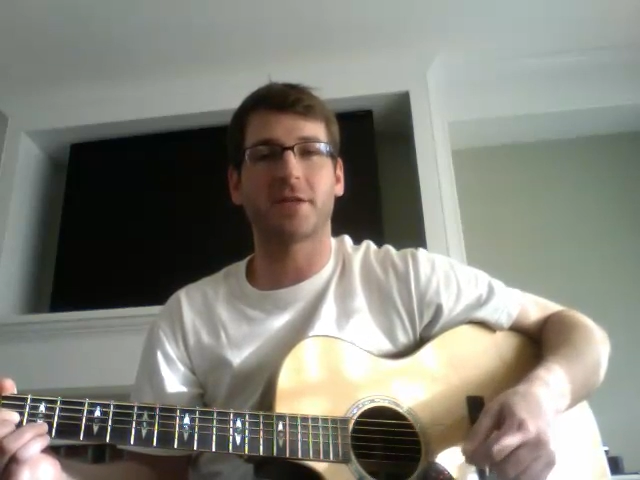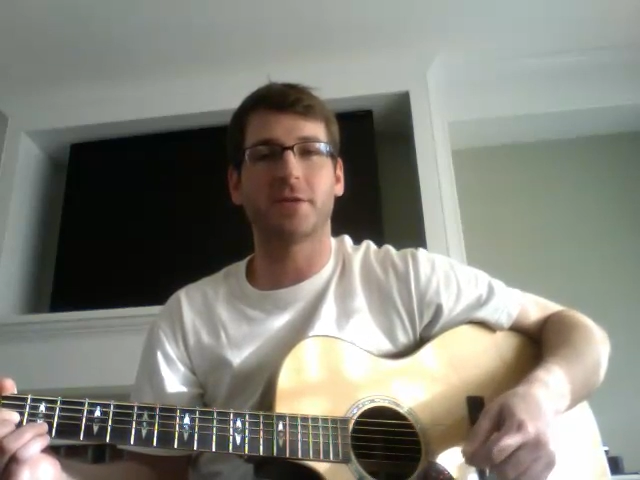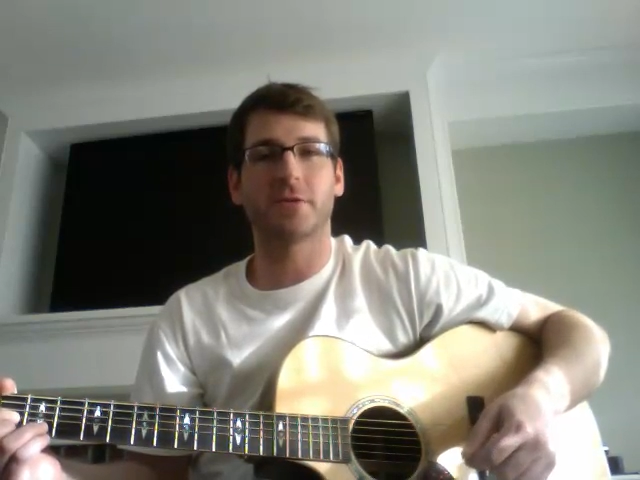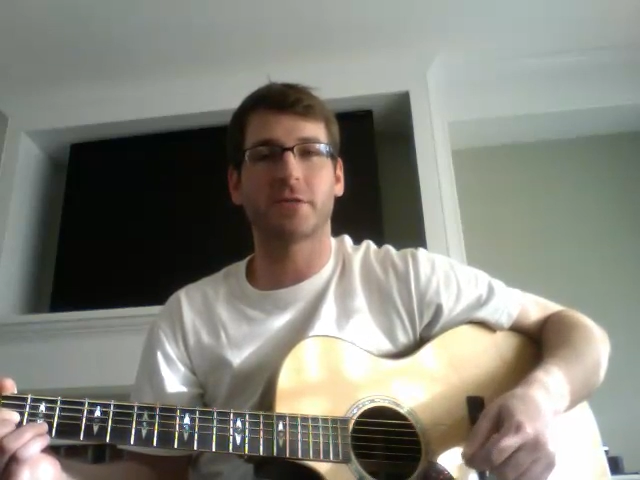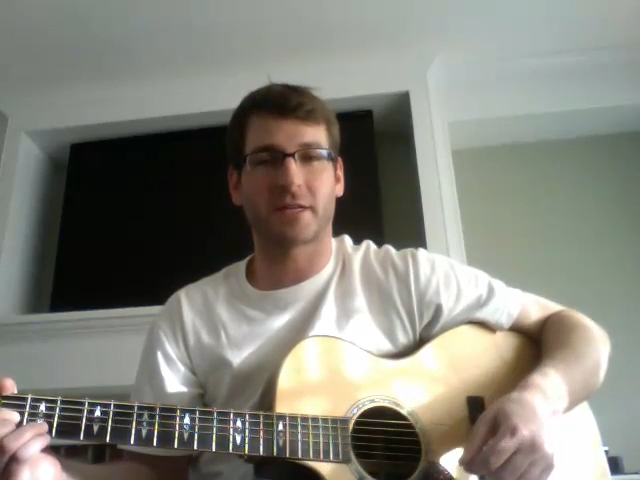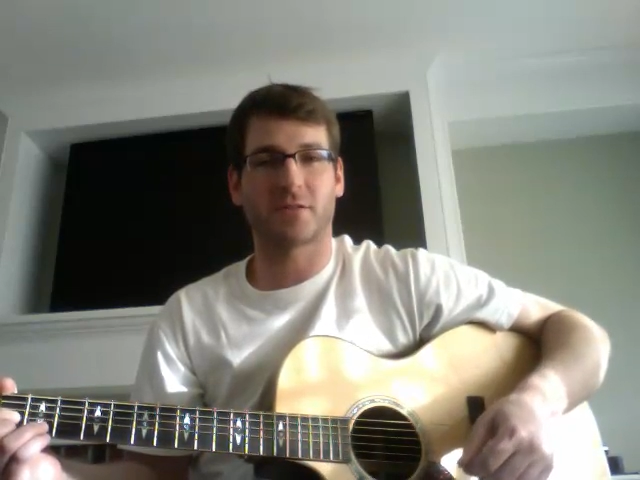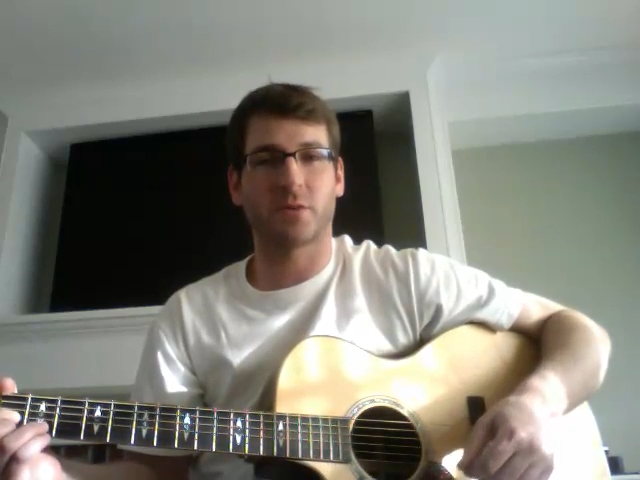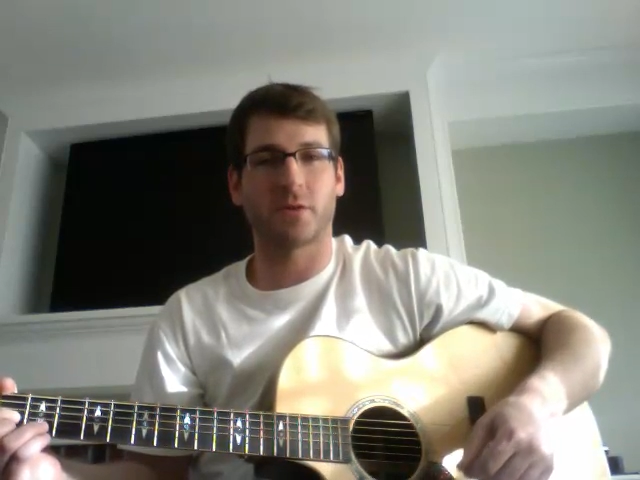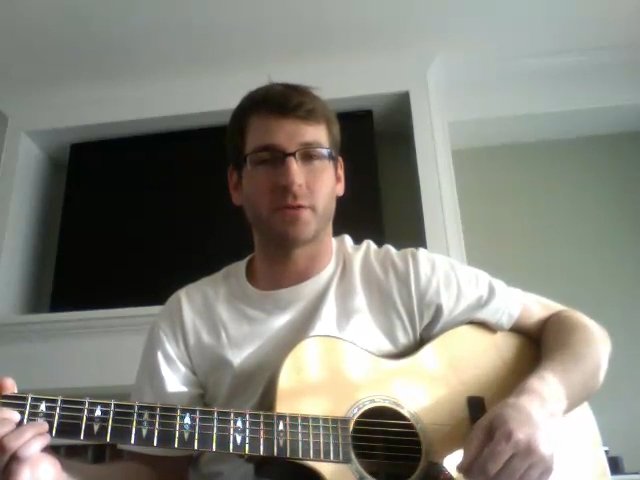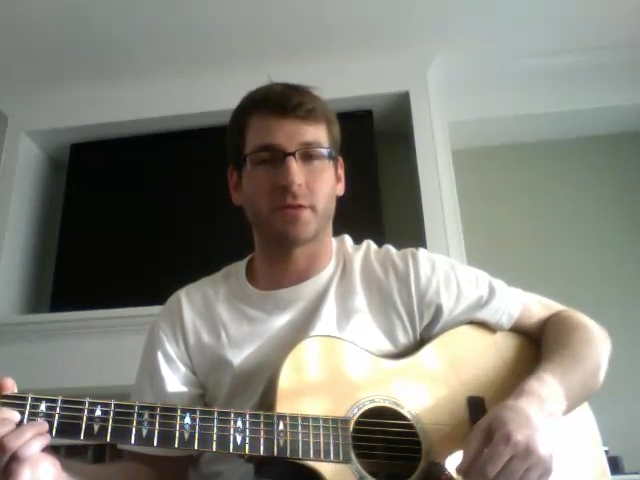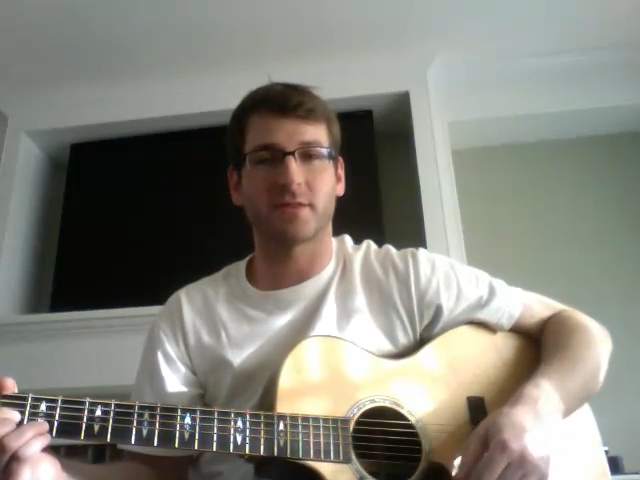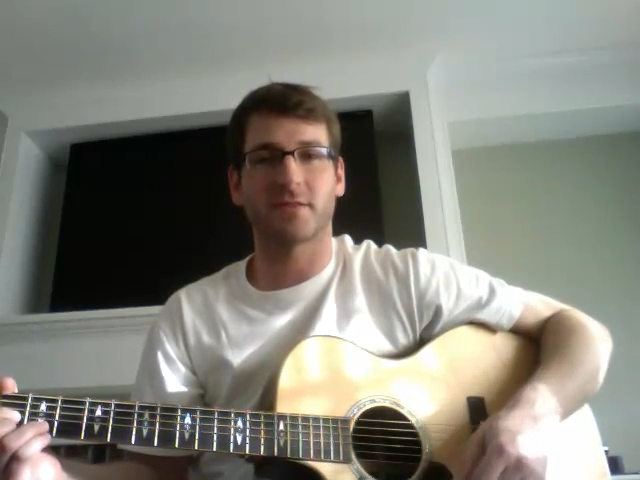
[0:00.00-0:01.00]
to use
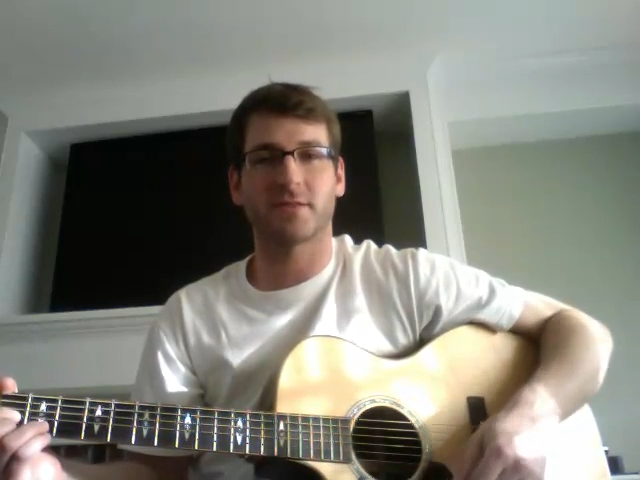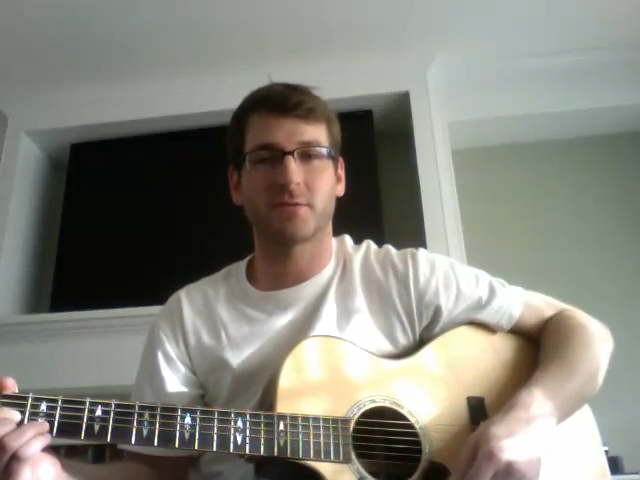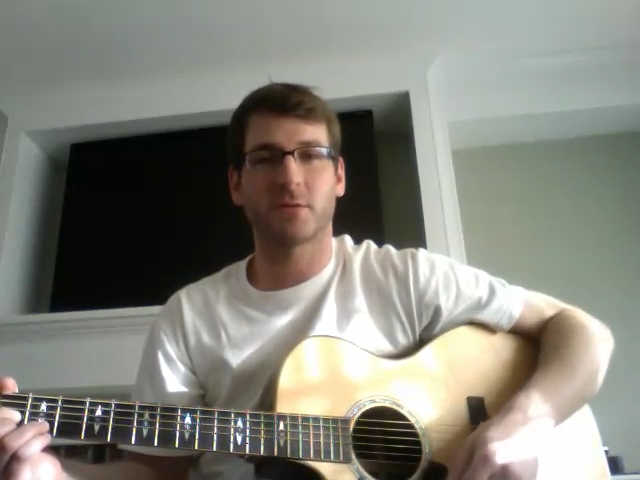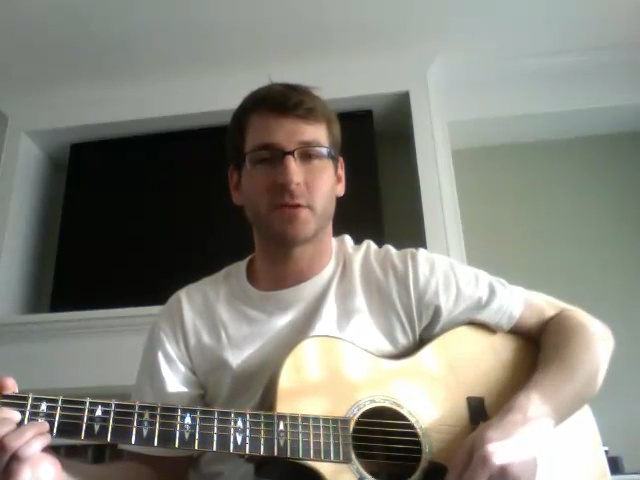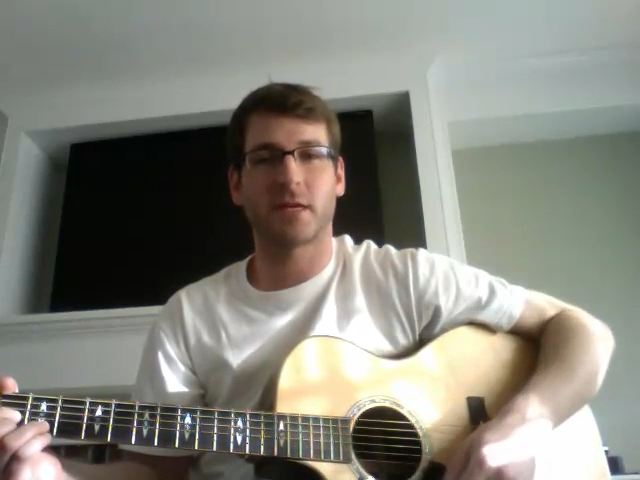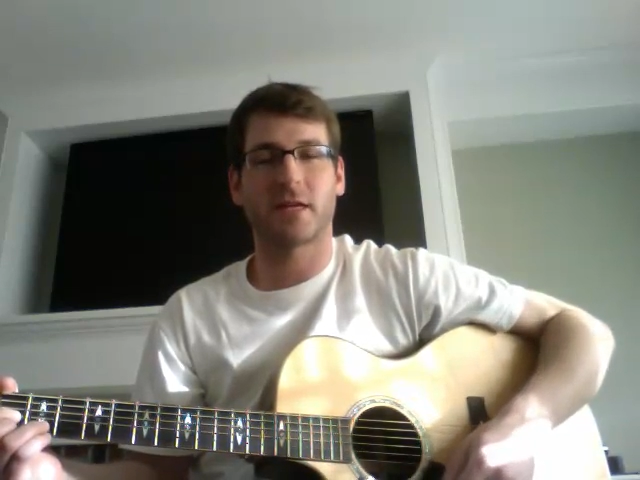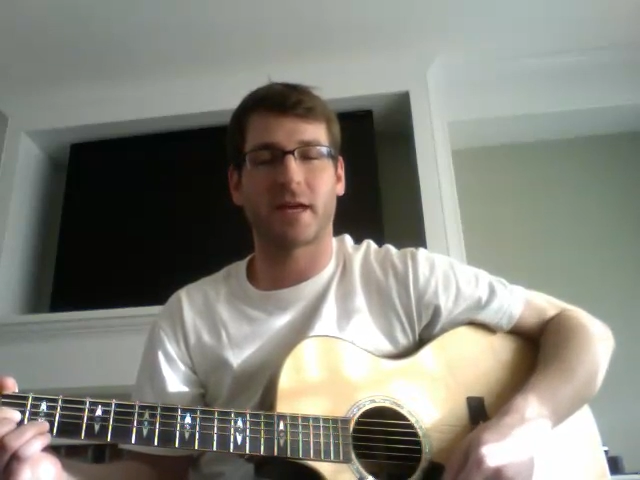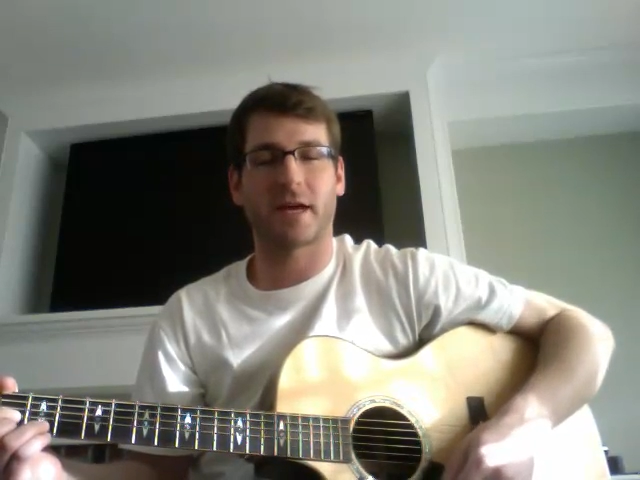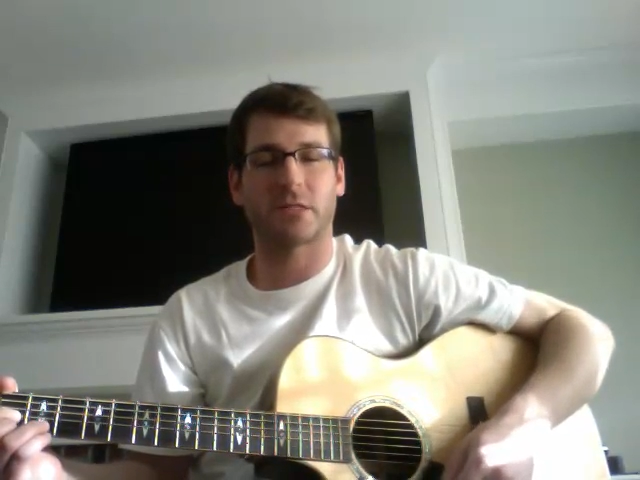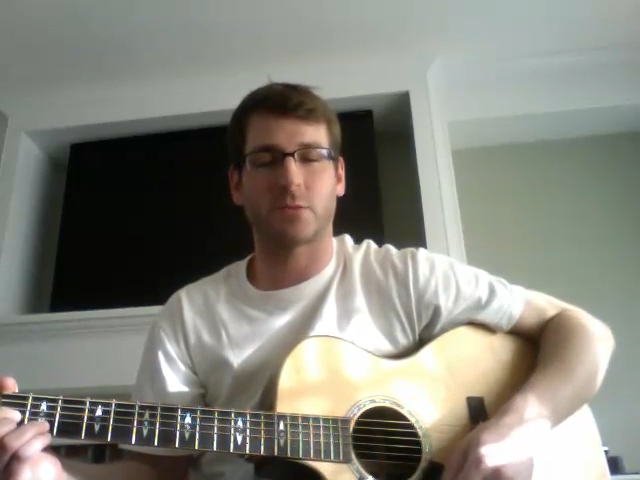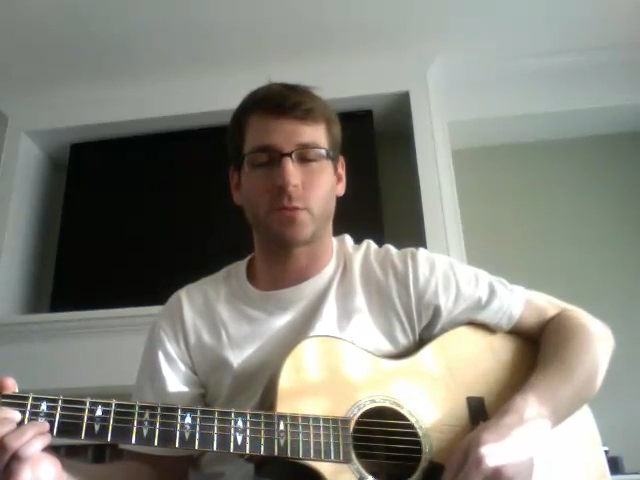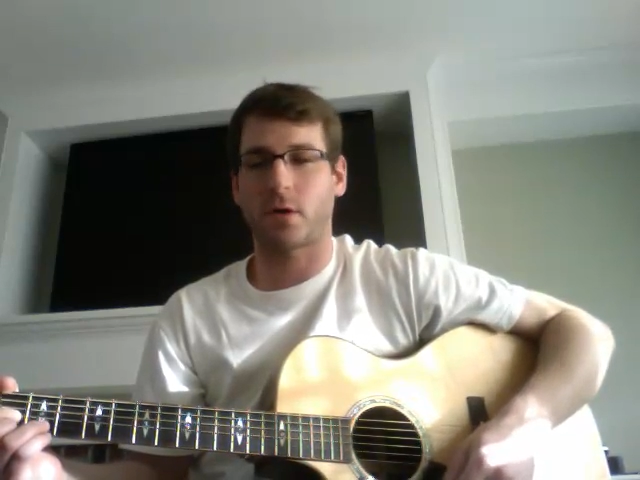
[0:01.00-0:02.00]
exponents in
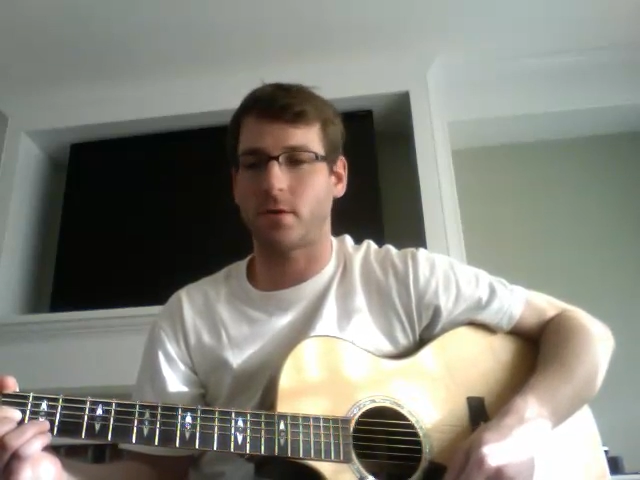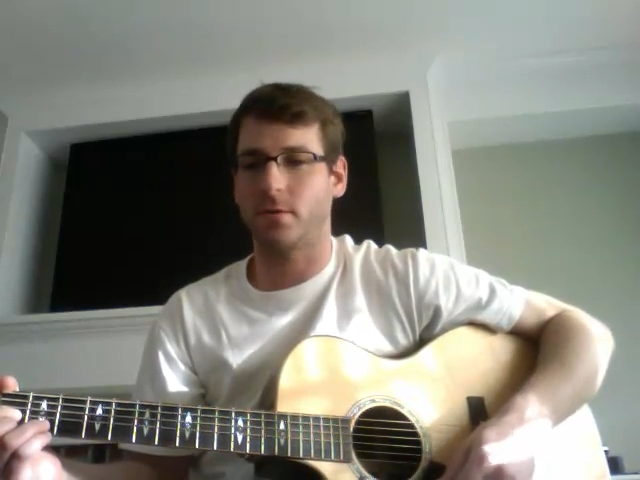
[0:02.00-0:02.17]
algebra.